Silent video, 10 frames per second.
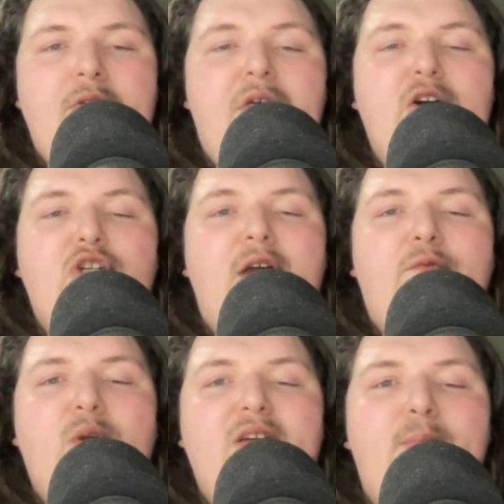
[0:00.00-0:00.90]
The Thunder
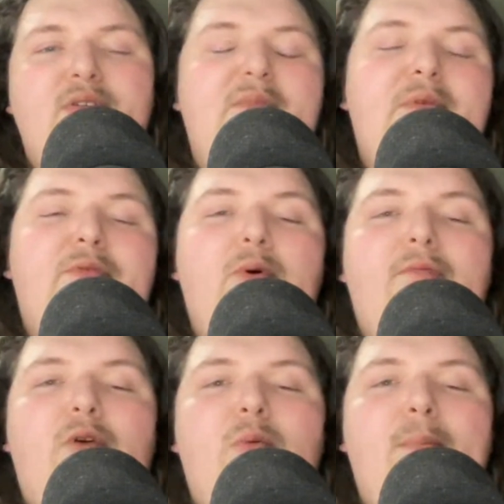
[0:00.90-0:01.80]
shot 47% from the
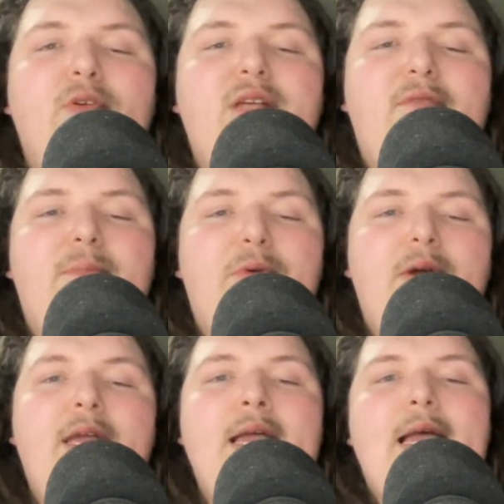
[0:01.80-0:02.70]
floor, 41% from
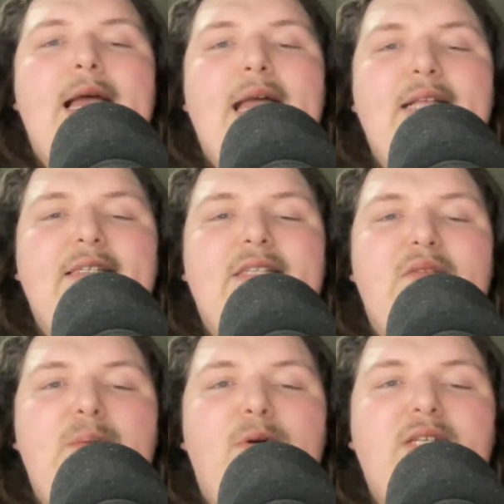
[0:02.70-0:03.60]
three, and
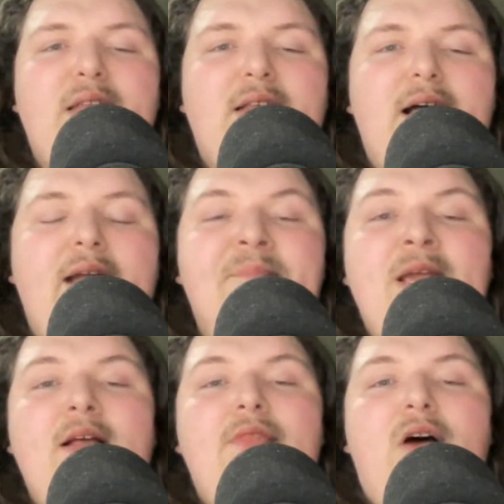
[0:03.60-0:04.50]
70% the line.
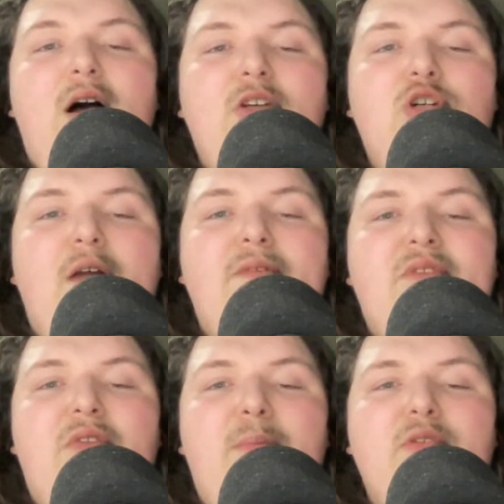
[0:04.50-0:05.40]
The Hawks shot
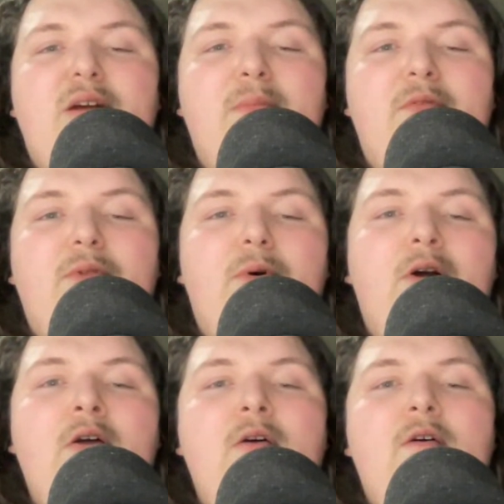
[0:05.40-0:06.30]
53% from the
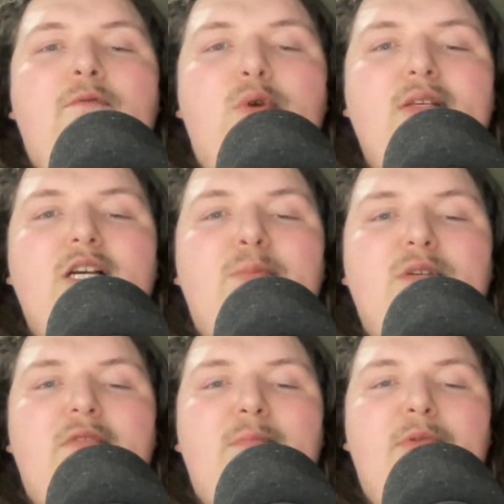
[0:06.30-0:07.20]
floor,
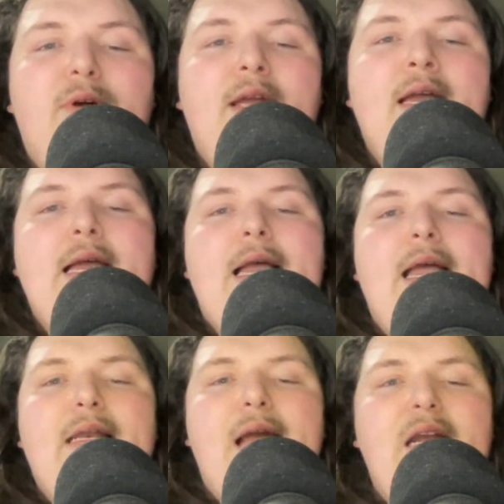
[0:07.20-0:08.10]
46% from three,
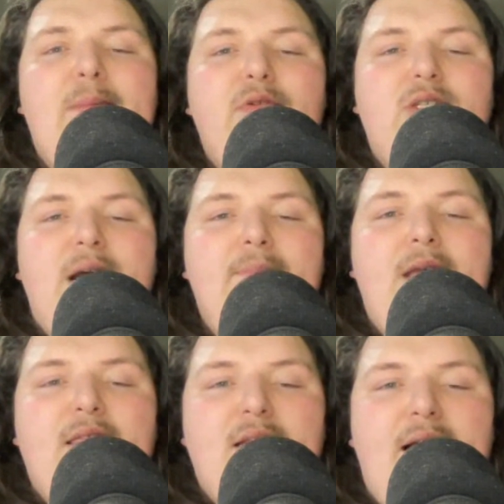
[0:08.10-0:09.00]
and 90%
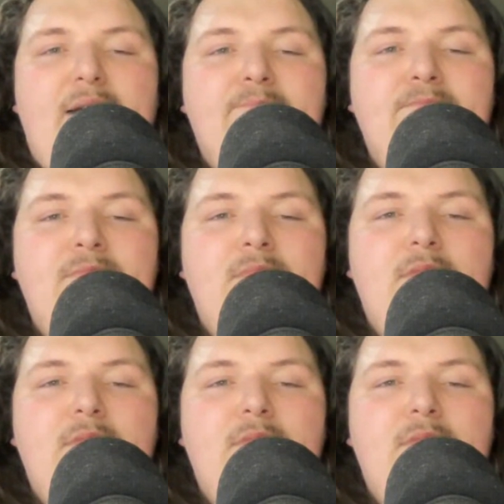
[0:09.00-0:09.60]
at the line.